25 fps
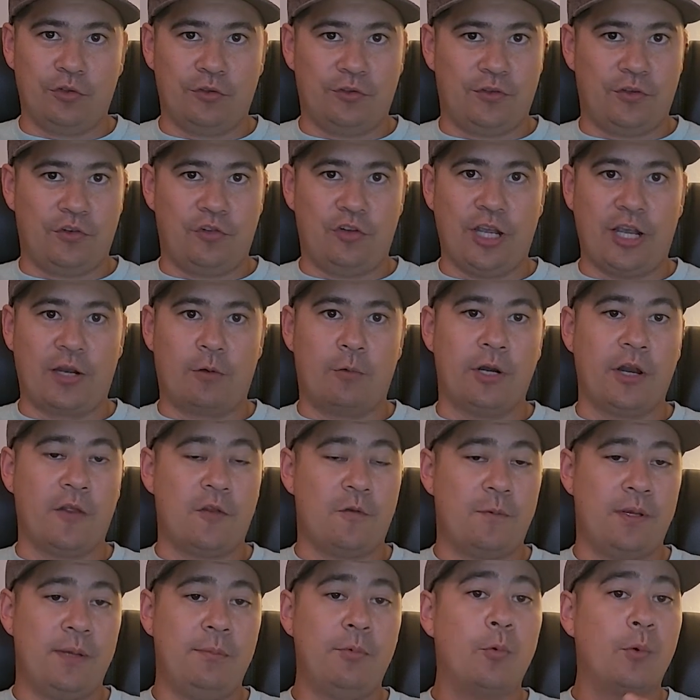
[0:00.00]
just to check what
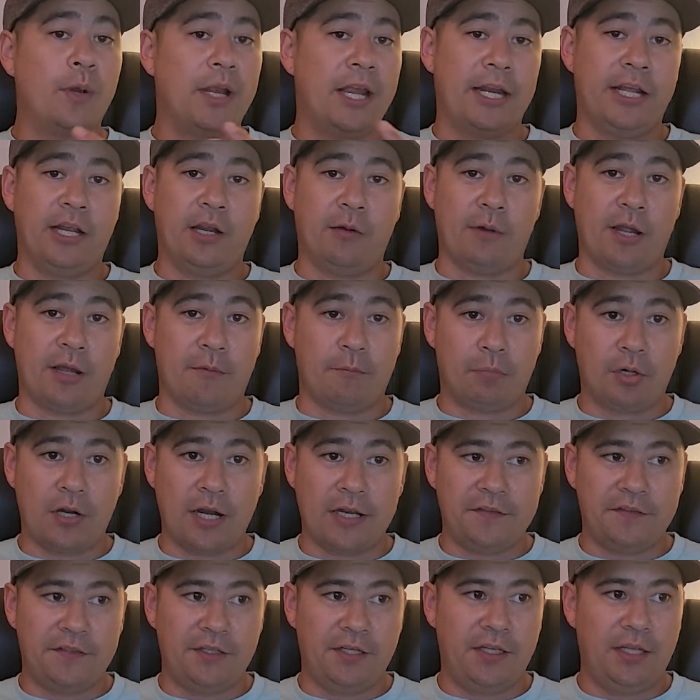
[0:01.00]
other people were getting around
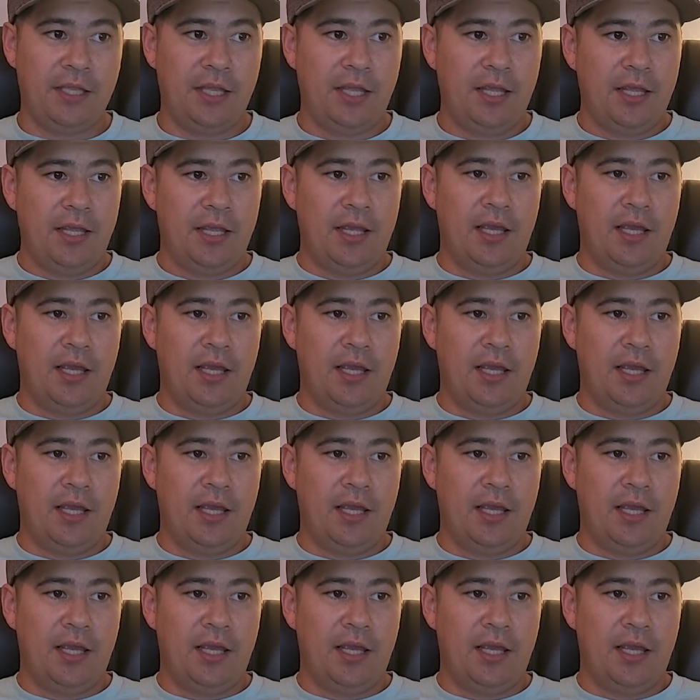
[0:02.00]
pricing.